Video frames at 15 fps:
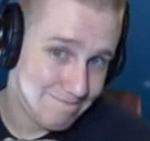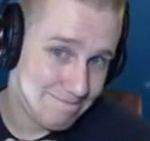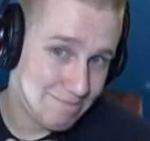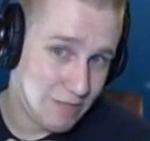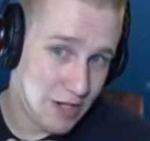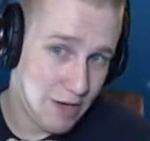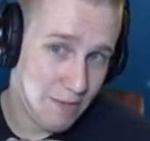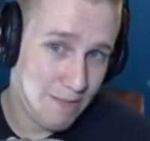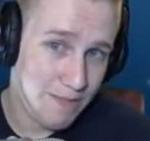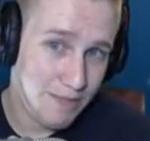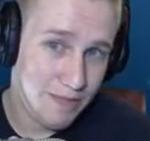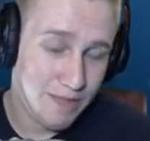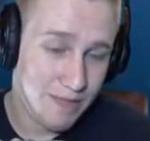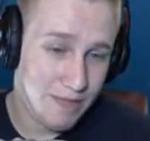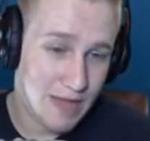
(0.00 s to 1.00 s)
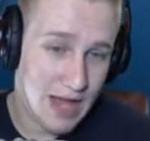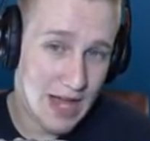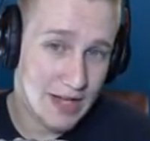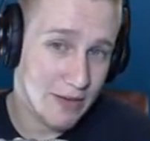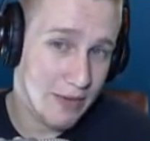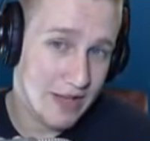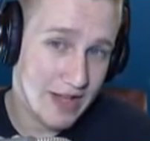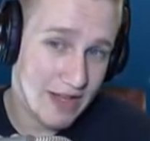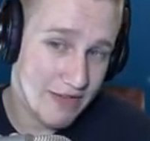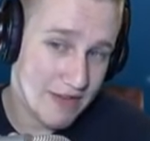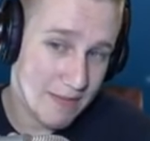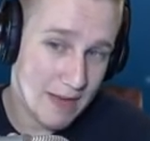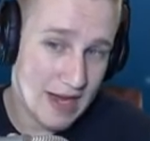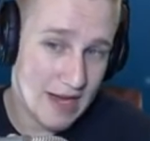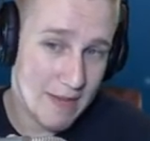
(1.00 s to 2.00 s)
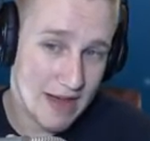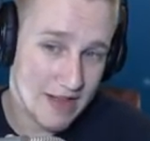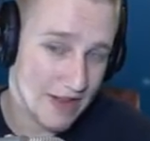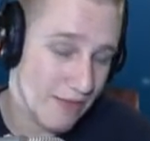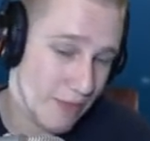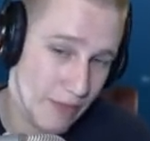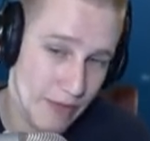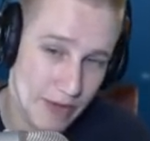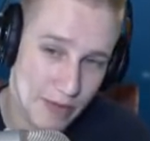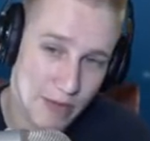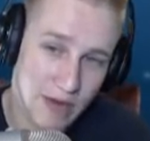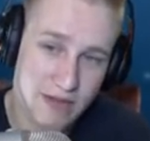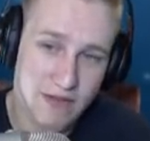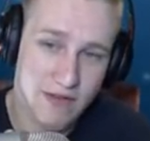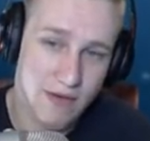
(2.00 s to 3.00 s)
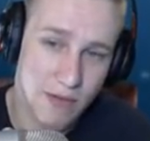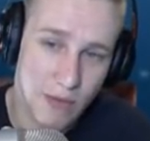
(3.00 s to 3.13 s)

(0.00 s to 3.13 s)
You know, heck, we could give it to Mighty Mask if we really want to,